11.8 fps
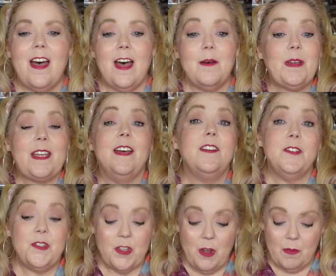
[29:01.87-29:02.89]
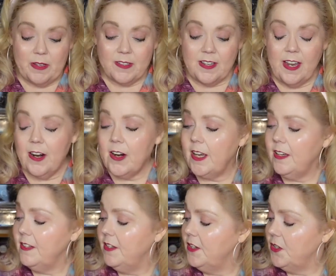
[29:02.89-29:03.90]
Um, again, there's no mascara,
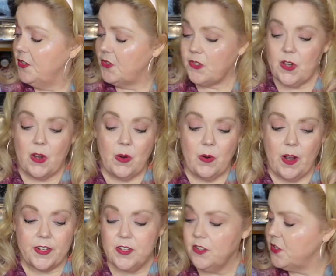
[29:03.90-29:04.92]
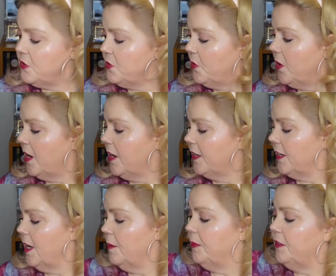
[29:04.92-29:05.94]
so just threw on a
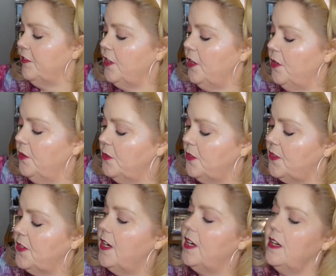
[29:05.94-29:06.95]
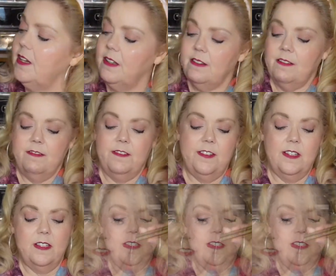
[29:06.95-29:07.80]
couple of coats of